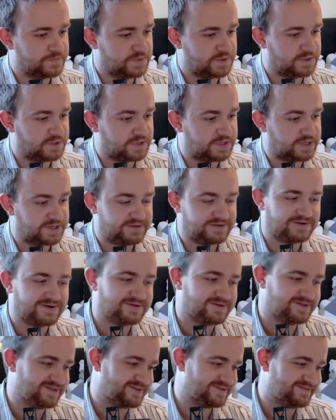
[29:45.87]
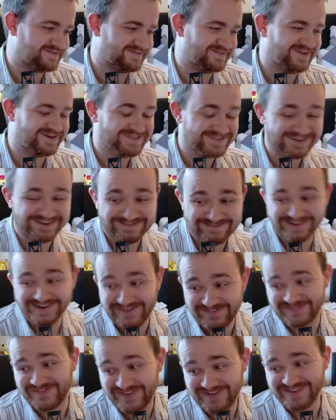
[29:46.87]
Okay. I don't want
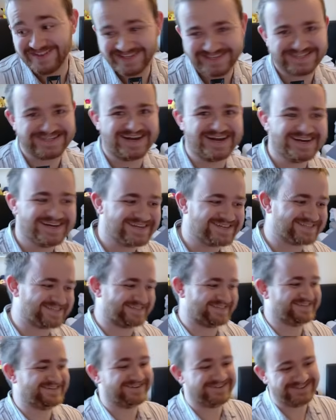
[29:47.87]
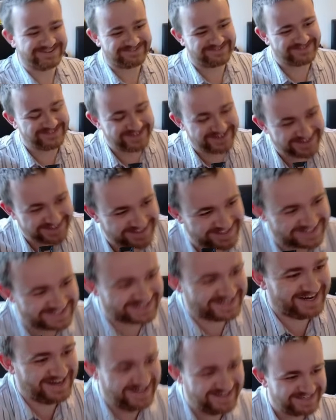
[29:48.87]
a 4th Shanks, not the 4th
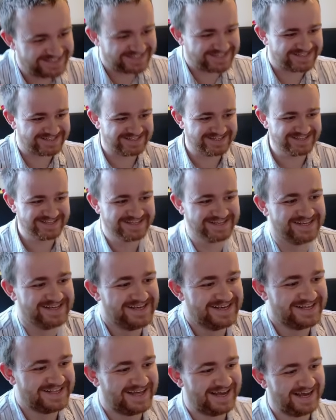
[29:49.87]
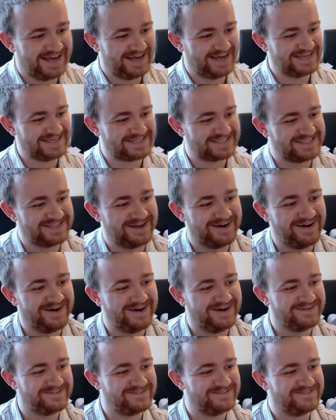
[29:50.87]
Shanks. That's
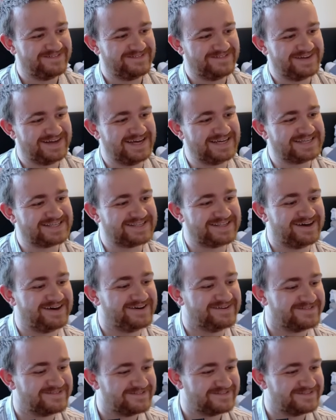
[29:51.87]
tough. That's tough.